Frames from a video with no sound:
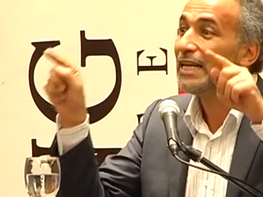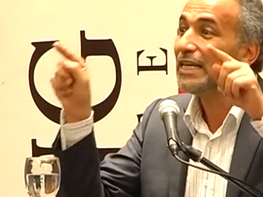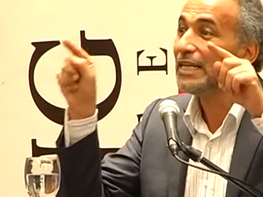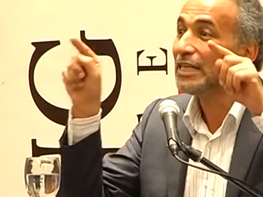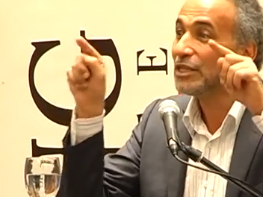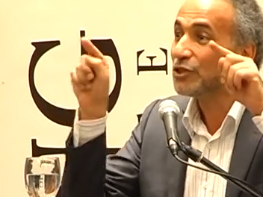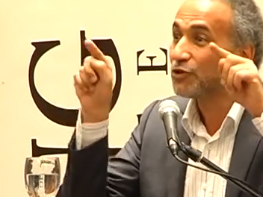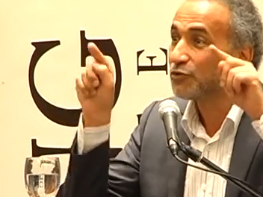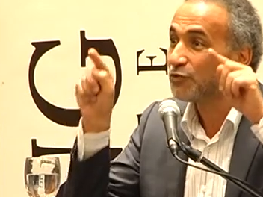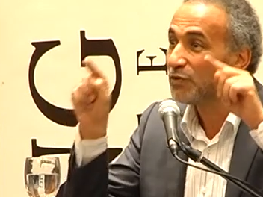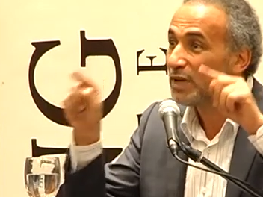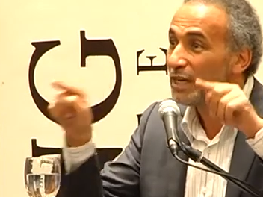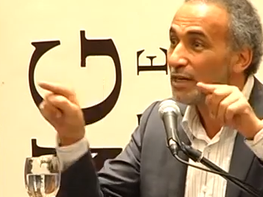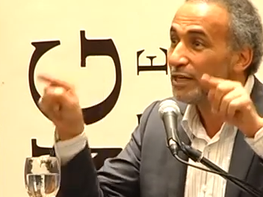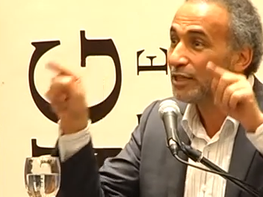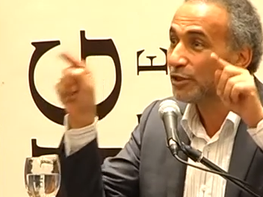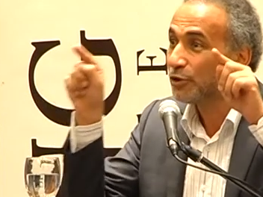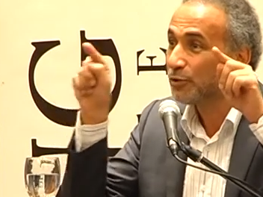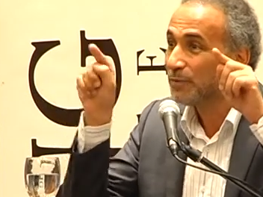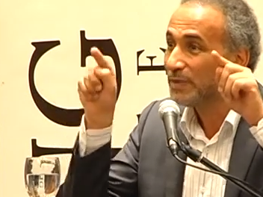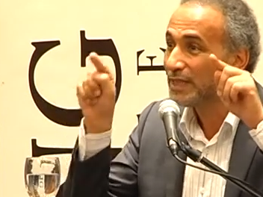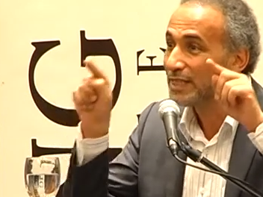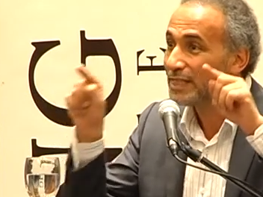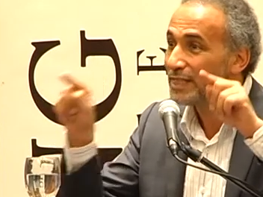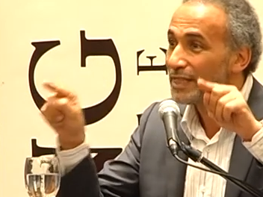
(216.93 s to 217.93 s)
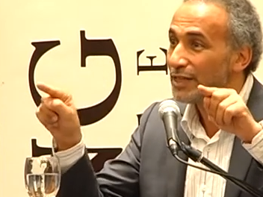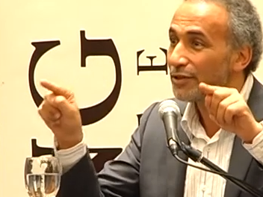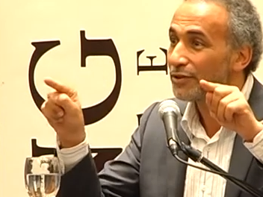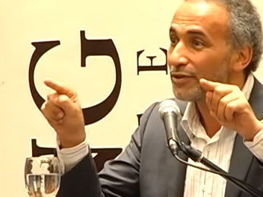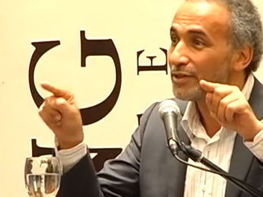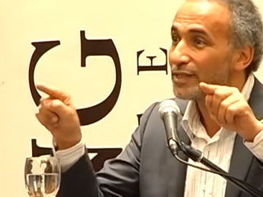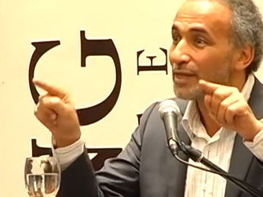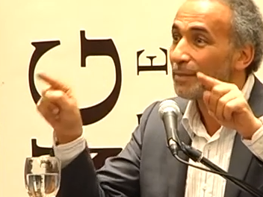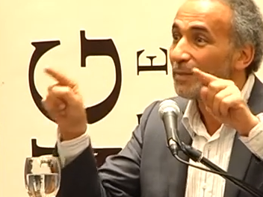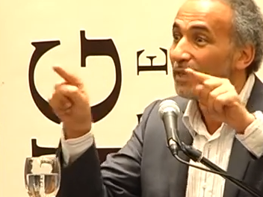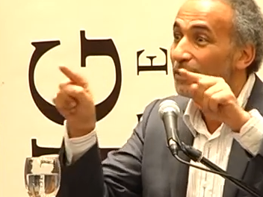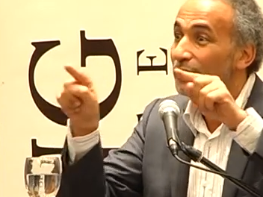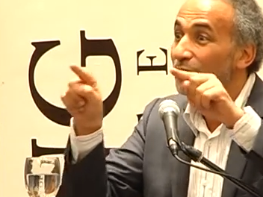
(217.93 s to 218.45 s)
is really to be
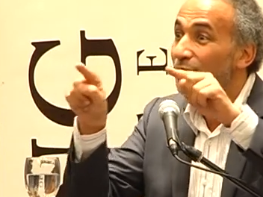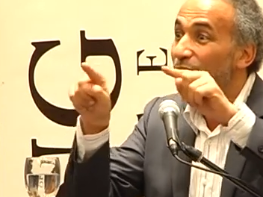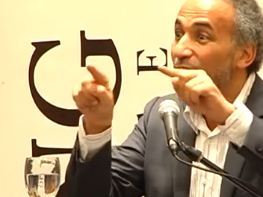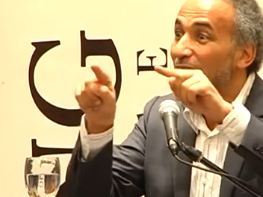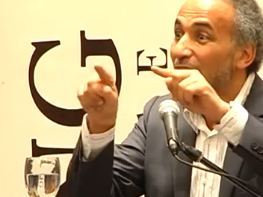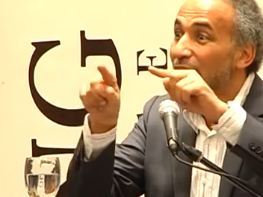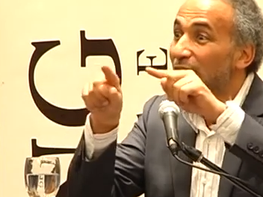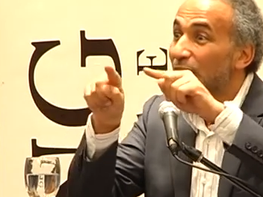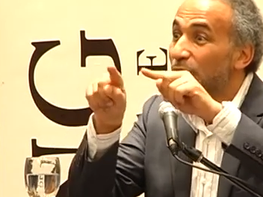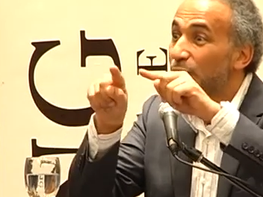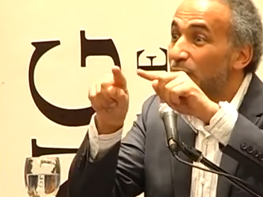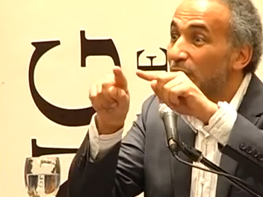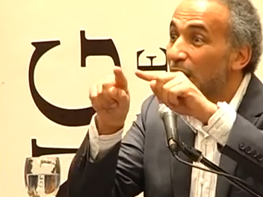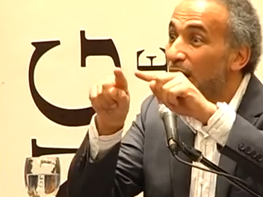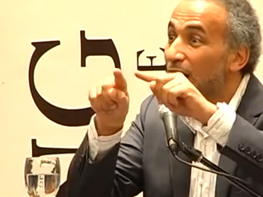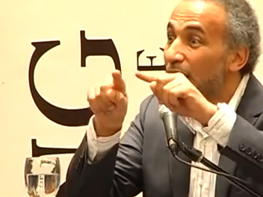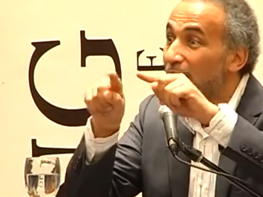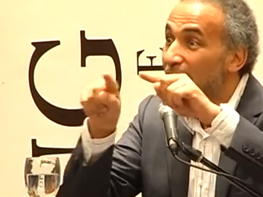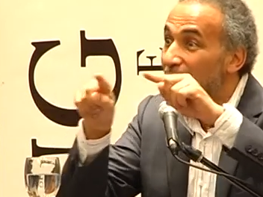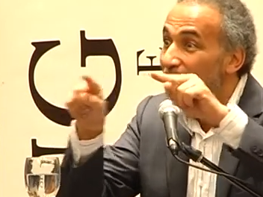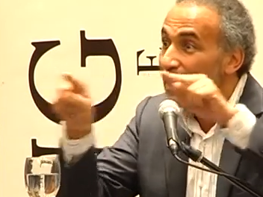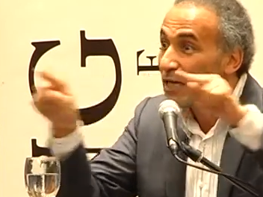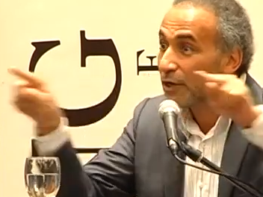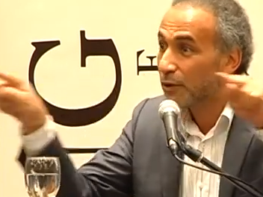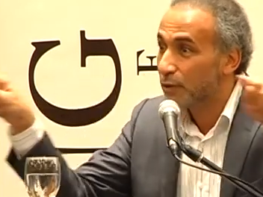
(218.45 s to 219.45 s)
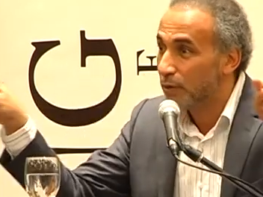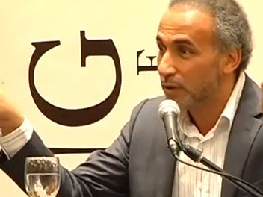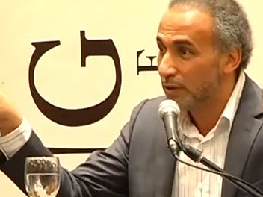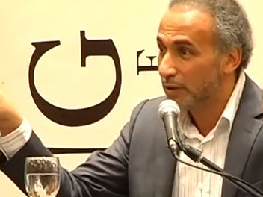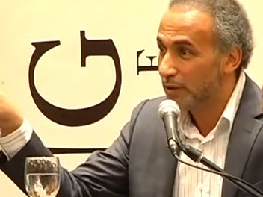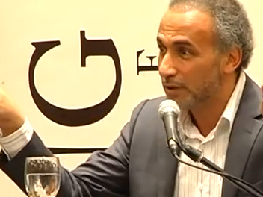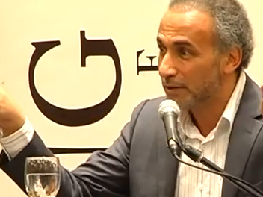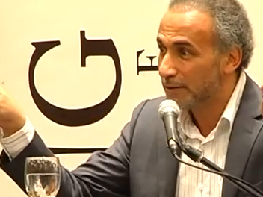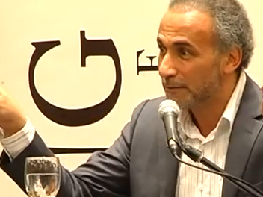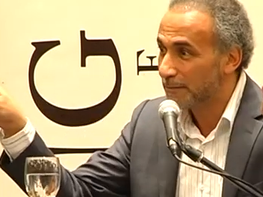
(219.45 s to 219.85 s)
serious about the fact that we are equal.